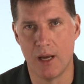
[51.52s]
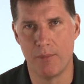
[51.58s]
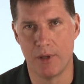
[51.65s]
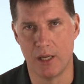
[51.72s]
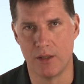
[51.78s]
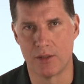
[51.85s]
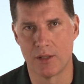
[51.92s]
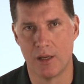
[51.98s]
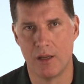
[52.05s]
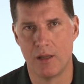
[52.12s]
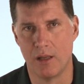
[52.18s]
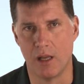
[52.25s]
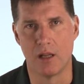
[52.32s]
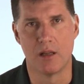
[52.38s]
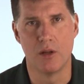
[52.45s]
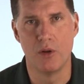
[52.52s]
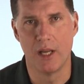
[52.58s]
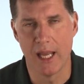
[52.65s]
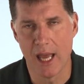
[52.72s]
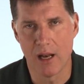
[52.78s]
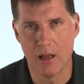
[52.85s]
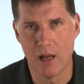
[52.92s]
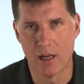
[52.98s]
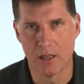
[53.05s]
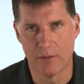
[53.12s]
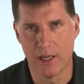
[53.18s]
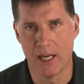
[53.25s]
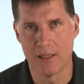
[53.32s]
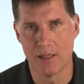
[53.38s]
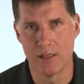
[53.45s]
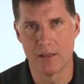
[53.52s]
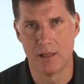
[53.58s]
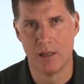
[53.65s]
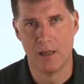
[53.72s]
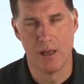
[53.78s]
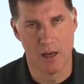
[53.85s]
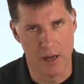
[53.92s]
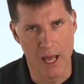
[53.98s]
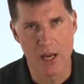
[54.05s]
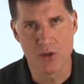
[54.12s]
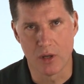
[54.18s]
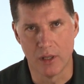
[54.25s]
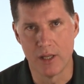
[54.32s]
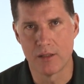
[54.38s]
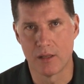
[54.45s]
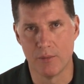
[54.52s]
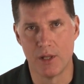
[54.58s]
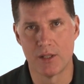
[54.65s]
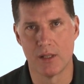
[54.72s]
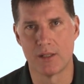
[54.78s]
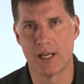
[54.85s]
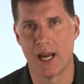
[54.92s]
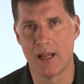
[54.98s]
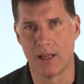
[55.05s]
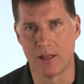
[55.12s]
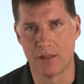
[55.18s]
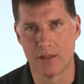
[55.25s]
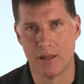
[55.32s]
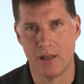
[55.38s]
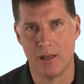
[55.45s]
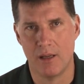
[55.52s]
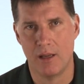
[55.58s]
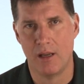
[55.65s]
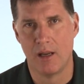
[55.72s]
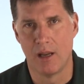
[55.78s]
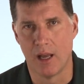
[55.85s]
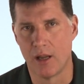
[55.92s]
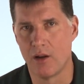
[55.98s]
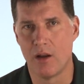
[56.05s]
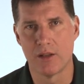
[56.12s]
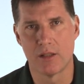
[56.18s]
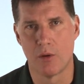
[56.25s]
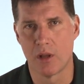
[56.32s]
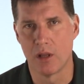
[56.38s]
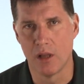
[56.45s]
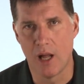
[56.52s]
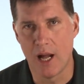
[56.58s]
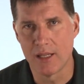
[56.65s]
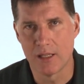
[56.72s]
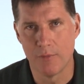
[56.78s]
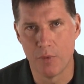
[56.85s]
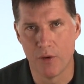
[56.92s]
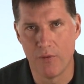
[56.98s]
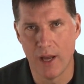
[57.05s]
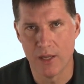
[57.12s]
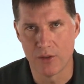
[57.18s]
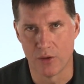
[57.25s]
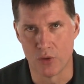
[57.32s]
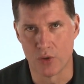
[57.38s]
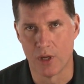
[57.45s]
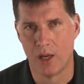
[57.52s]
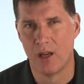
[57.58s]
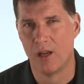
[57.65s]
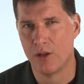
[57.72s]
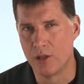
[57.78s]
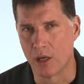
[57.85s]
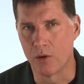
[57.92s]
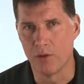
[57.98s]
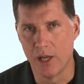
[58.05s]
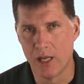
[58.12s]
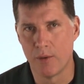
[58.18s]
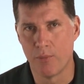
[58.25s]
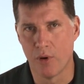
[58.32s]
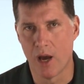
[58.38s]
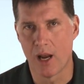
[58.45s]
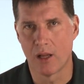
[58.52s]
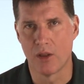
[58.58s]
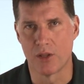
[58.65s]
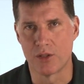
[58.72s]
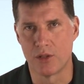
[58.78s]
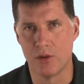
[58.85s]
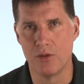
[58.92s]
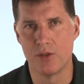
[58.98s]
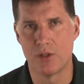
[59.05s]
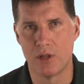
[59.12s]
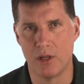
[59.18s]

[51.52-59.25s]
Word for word: companies, including Analog Devices, National Instruments, and Xilinx, and also with lots of professors to create a product that students